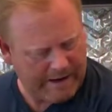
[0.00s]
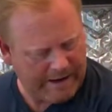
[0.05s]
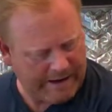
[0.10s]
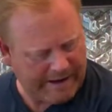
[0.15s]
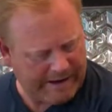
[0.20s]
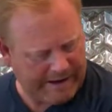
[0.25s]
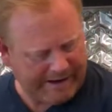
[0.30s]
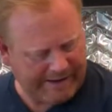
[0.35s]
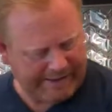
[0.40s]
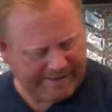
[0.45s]

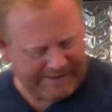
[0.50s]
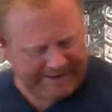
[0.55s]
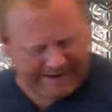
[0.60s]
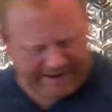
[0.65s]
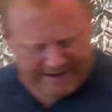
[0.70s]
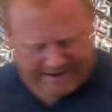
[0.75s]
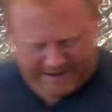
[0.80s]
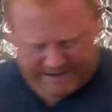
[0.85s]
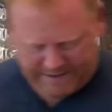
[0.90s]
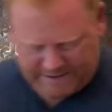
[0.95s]
And
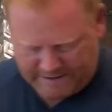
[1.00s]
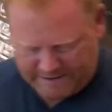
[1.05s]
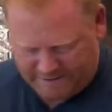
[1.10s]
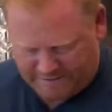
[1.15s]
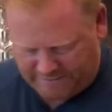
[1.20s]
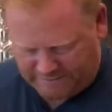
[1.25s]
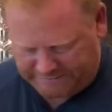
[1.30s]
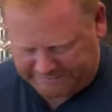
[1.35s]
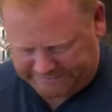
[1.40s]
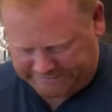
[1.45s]
then,
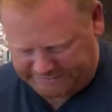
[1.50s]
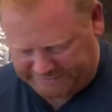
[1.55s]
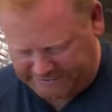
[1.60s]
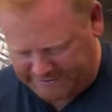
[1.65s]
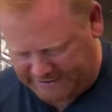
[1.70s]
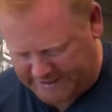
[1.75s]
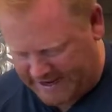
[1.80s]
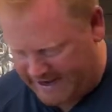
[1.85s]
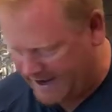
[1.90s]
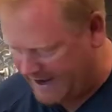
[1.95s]
once you do
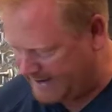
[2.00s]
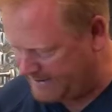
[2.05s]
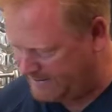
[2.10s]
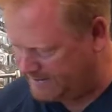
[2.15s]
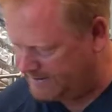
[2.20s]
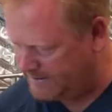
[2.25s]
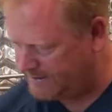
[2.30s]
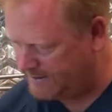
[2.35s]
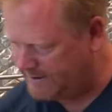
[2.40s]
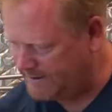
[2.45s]

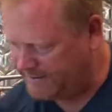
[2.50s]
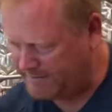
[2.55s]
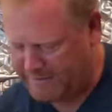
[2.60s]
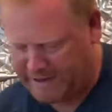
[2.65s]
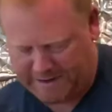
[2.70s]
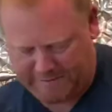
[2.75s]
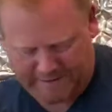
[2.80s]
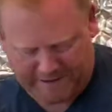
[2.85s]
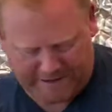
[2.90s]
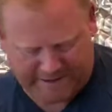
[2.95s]
that,
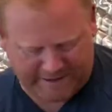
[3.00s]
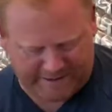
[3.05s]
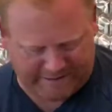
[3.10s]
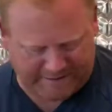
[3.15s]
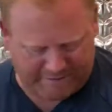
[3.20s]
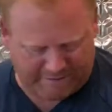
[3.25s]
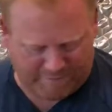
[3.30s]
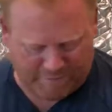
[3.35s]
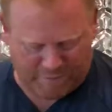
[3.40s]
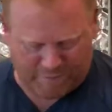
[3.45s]
maybe get a
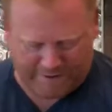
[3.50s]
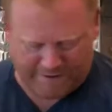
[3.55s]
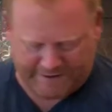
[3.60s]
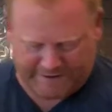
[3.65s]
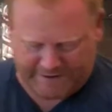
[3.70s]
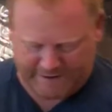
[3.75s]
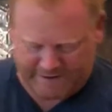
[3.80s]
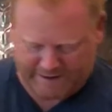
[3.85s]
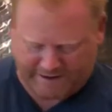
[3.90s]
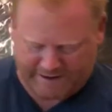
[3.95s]
little more in there.